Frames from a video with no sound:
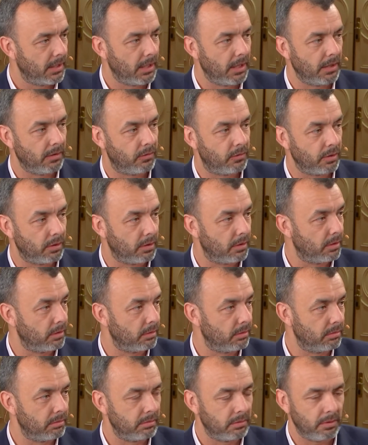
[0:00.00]
And
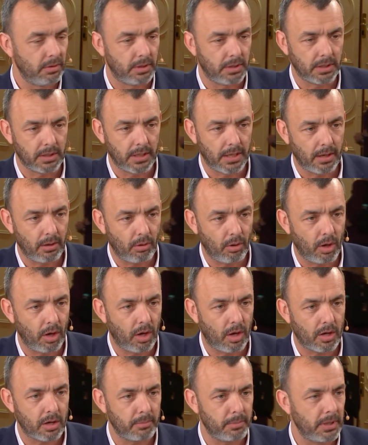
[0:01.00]
so you can now
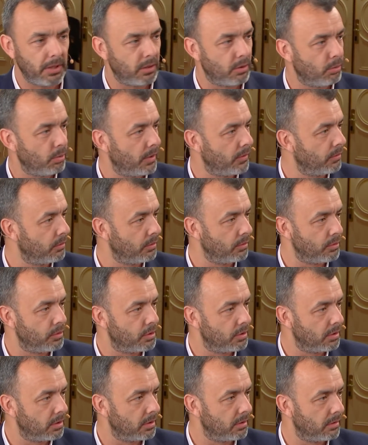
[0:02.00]
automate the
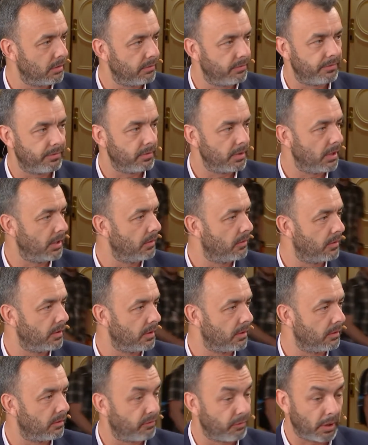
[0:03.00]
resolution of incidents.